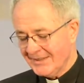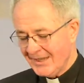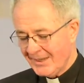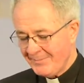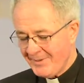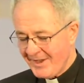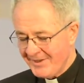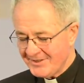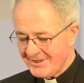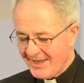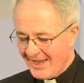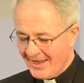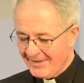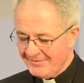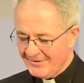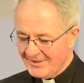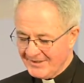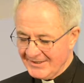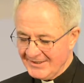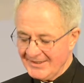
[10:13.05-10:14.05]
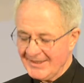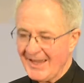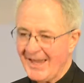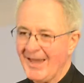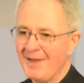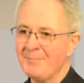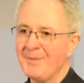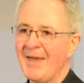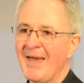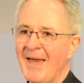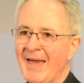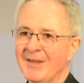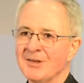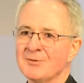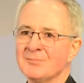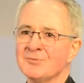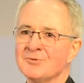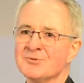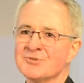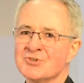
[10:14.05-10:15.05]
about having
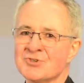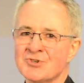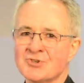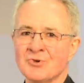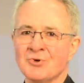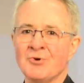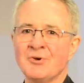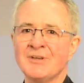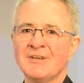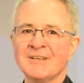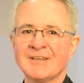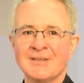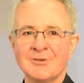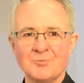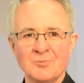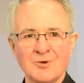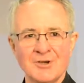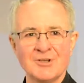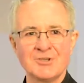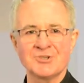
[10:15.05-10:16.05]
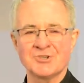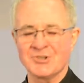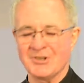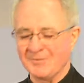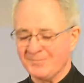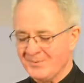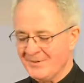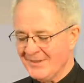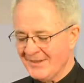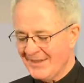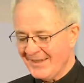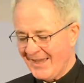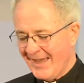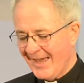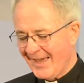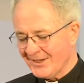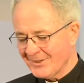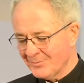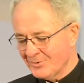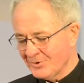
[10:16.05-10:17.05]
animals joining in worship,
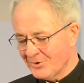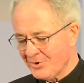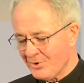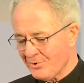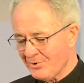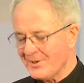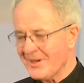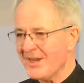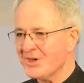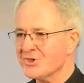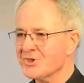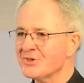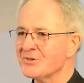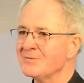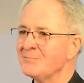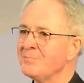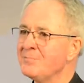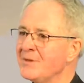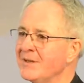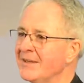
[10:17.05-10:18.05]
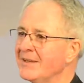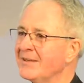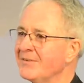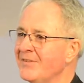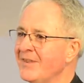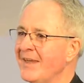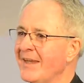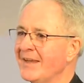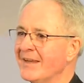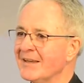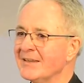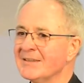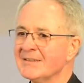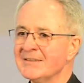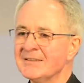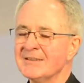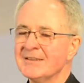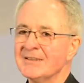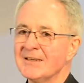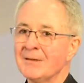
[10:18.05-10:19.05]
animal creation being there,
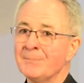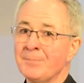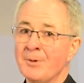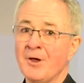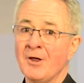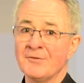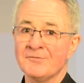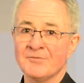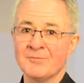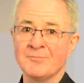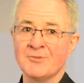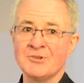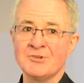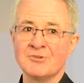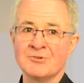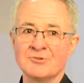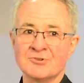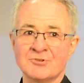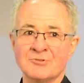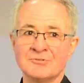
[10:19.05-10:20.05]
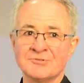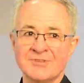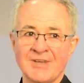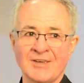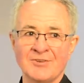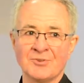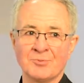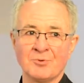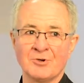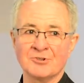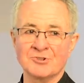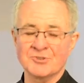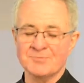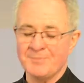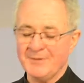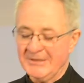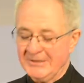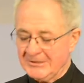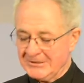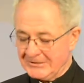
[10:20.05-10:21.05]
apart from the usual Death Watch
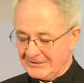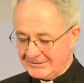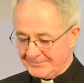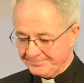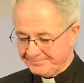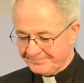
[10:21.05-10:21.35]
beetle.